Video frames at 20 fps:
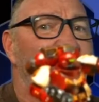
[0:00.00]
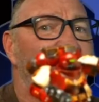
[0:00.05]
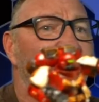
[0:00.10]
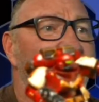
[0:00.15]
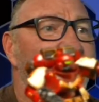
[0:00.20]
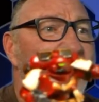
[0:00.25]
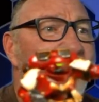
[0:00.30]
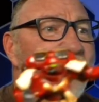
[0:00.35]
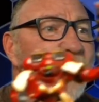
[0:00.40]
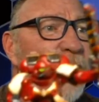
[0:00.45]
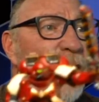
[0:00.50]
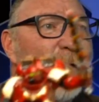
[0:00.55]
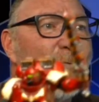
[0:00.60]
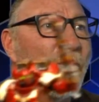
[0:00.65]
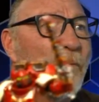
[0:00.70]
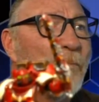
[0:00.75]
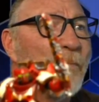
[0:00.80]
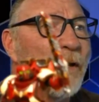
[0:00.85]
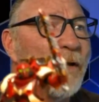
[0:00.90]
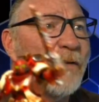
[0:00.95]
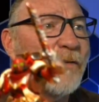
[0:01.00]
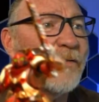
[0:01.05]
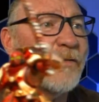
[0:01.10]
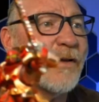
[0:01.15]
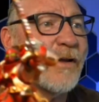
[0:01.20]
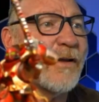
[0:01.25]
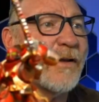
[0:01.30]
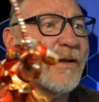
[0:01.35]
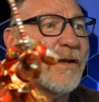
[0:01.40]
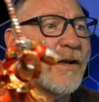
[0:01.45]
like a lava base
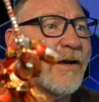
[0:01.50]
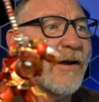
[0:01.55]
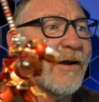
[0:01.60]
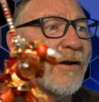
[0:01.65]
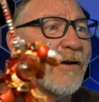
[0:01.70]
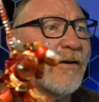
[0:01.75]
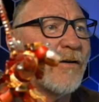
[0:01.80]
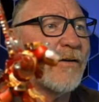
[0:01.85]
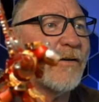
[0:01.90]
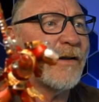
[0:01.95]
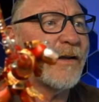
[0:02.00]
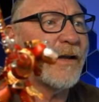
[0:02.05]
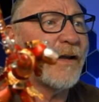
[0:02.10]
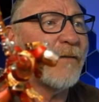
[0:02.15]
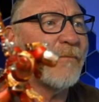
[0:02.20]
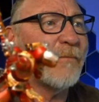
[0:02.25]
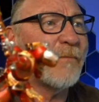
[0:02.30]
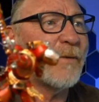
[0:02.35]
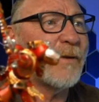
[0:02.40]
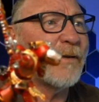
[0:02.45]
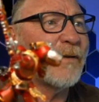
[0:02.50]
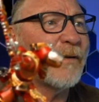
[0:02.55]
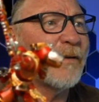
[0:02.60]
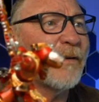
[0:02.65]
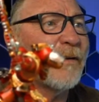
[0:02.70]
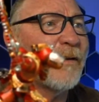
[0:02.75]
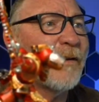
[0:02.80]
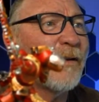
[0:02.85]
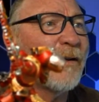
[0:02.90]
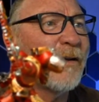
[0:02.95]
on there and have them
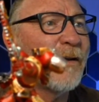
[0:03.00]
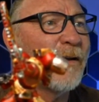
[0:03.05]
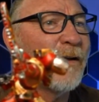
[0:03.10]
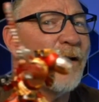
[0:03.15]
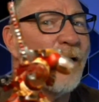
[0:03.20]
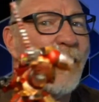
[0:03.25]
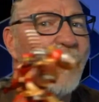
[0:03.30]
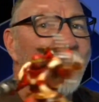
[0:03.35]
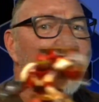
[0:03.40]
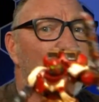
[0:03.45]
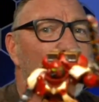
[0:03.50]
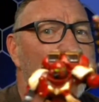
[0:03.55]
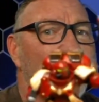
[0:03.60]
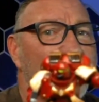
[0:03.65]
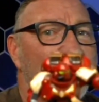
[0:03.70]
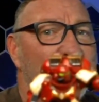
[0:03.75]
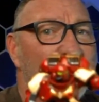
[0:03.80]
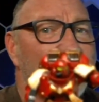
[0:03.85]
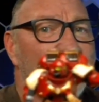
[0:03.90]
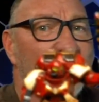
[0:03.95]
hovering.